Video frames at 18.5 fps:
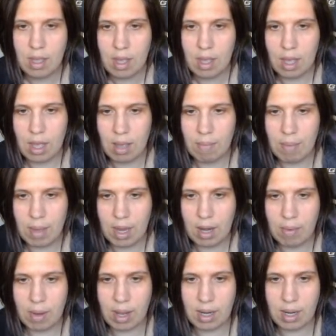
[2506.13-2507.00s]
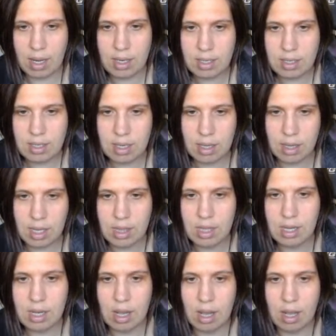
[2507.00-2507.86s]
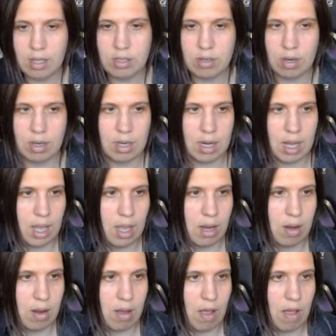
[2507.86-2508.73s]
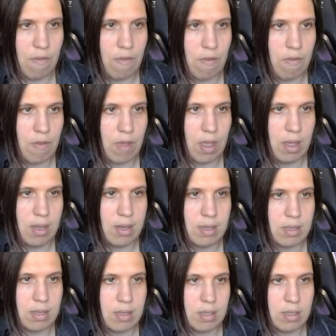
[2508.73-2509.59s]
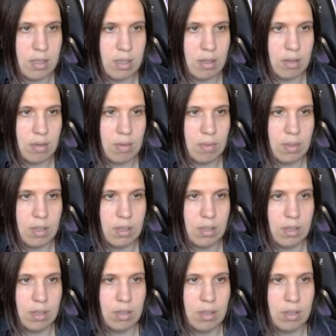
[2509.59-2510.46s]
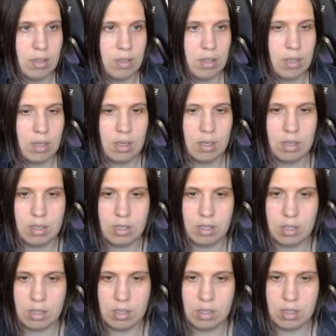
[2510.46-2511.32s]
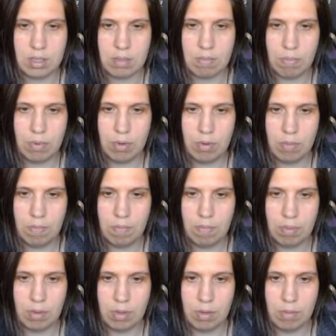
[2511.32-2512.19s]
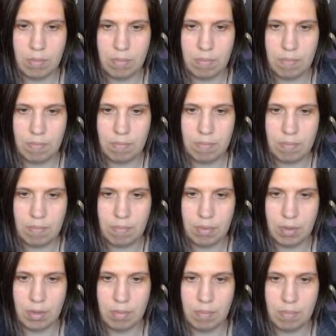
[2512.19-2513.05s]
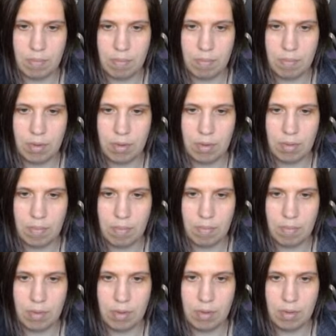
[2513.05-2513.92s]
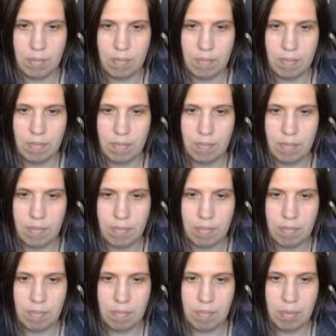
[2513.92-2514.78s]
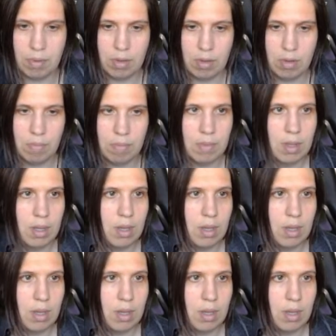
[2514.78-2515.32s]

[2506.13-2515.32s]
Anyway, I need to delete the construct hand off of it. So we'll just boop, boop, boop, boop, boop, boop.